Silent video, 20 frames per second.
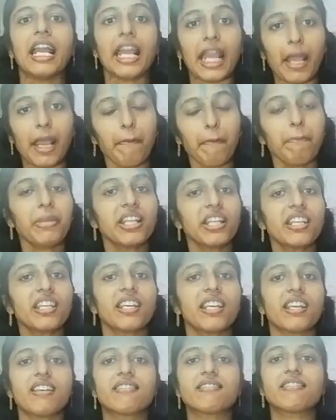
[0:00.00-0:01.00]

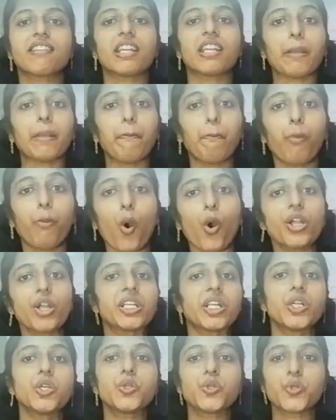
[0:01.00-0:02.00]
Empathy is an
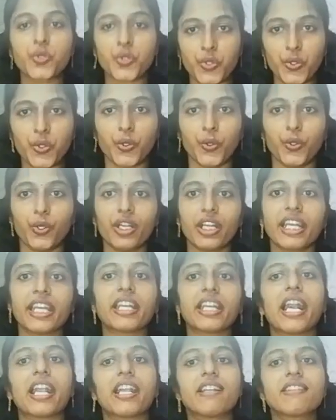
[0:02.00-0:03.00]
important tool in
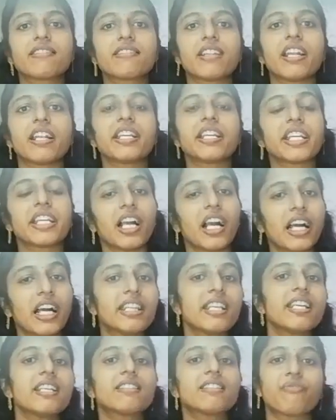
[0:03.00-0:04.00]
understanding
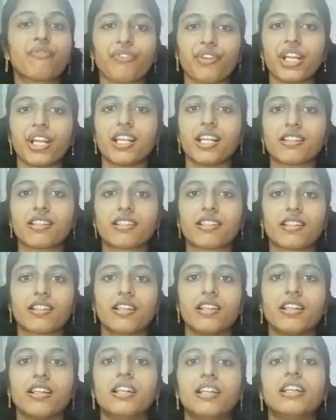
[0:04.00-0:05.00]
others' feelings.
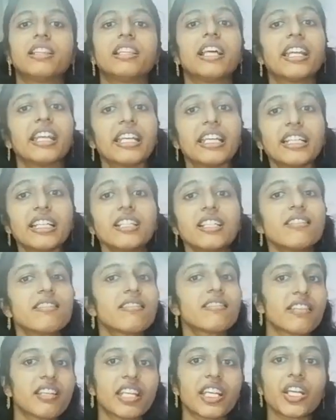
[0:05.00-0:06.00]
The
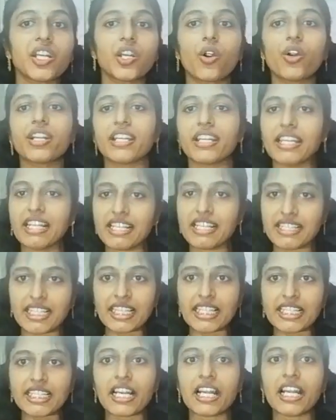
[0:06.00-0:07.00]
nurse need not
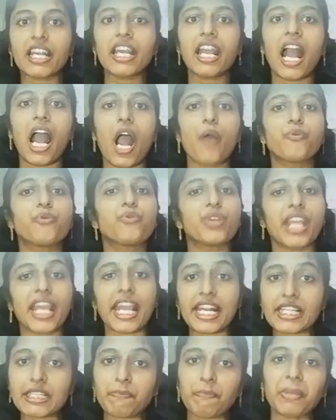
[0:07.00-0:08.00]
necessarily have to
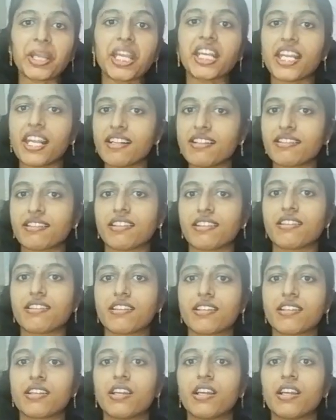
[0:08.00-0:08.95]
experience it,